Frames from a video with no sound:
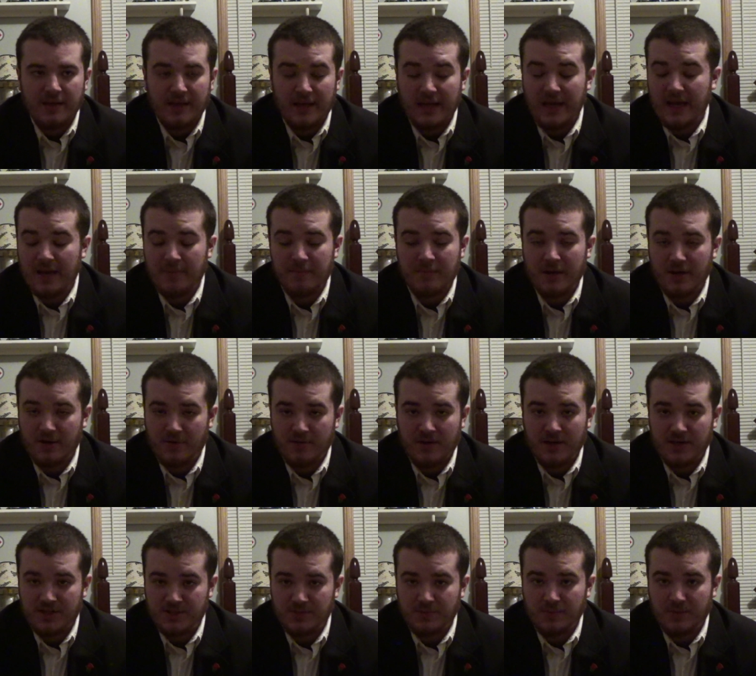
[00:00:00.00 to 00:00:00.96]
and my
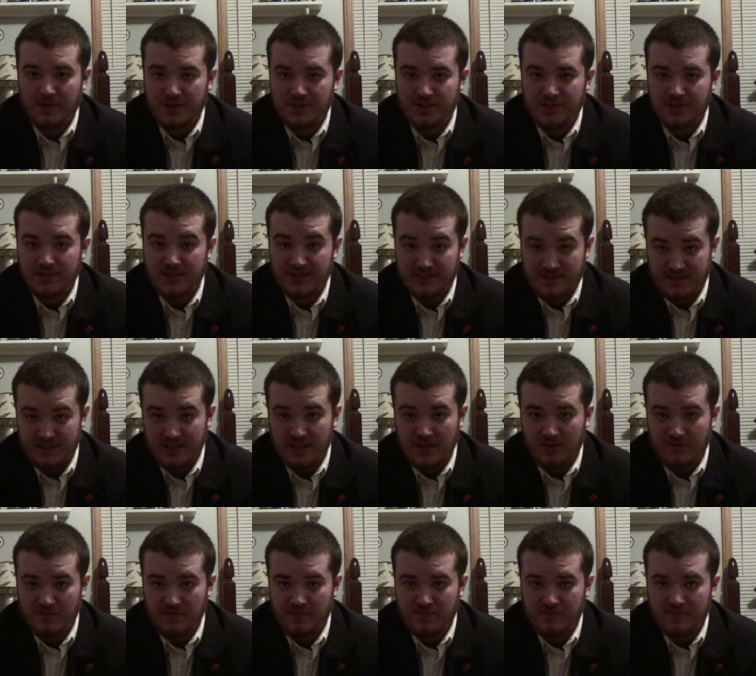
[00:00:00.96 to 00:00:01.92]
graduation
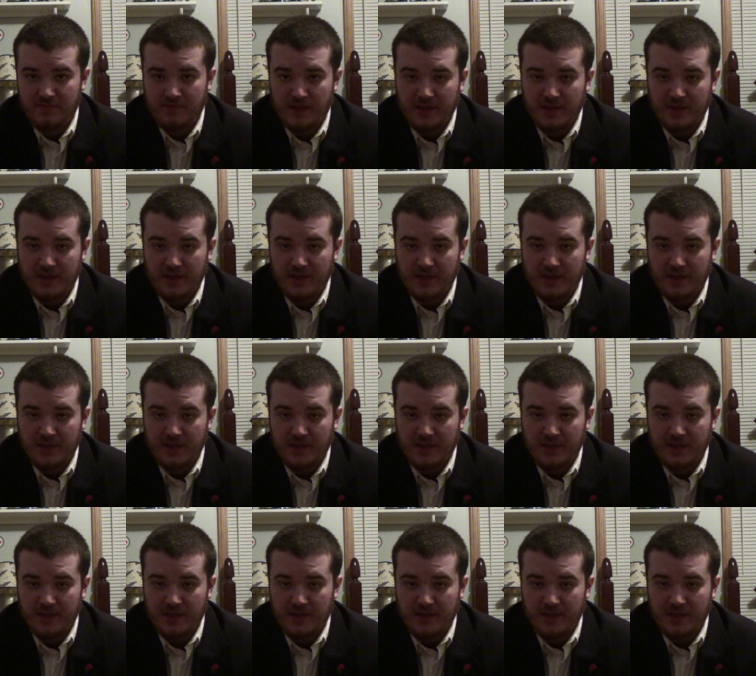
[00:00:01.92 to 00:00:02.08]
itself.